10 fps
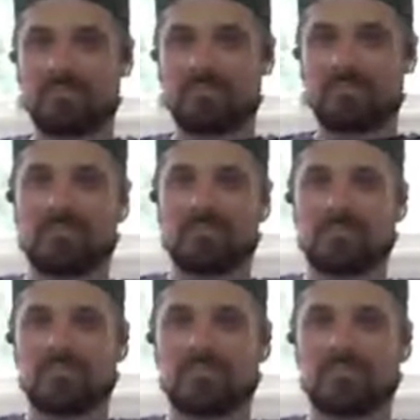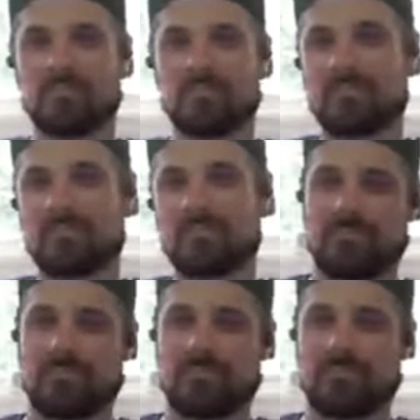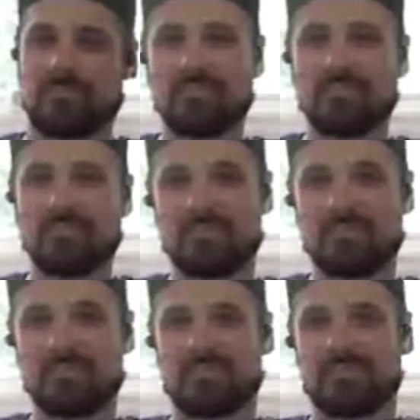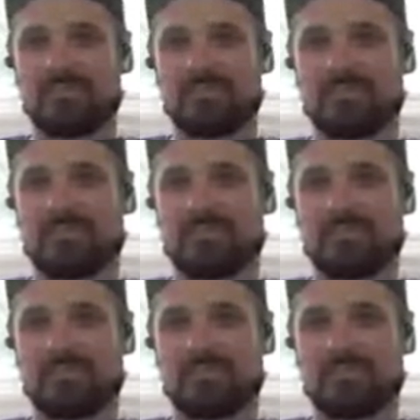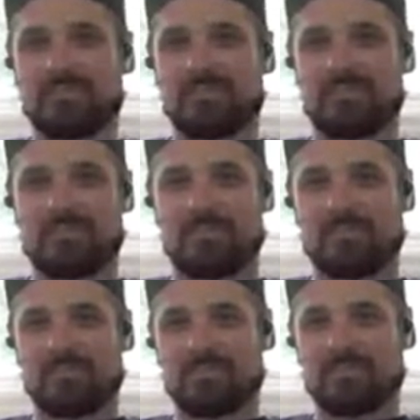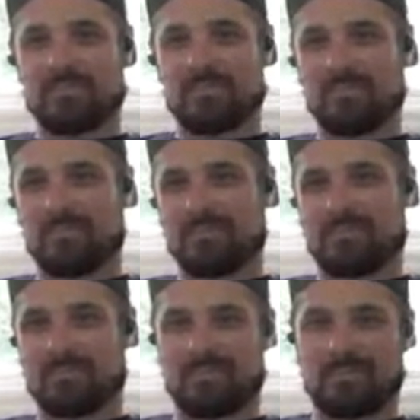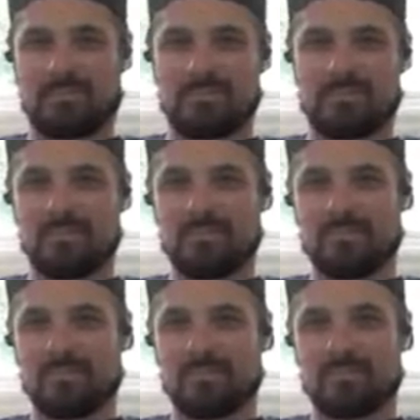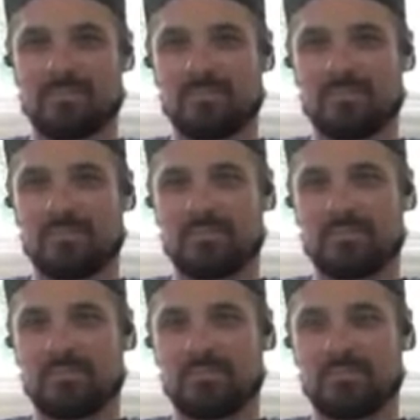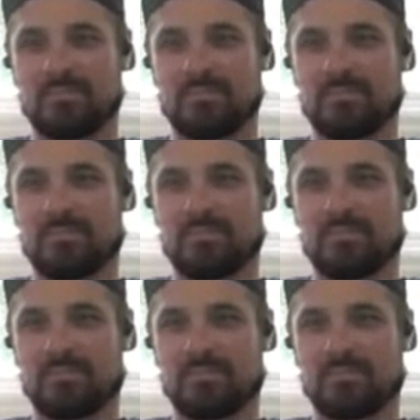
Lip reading: No words are spoken by the person on screen.